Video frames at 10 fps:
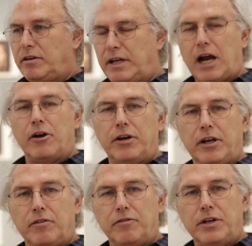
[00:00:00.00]

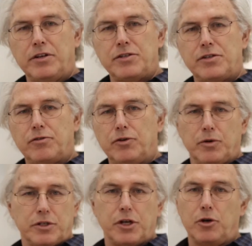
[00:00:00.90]
narrative is
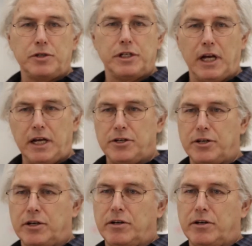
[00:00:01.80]
through association.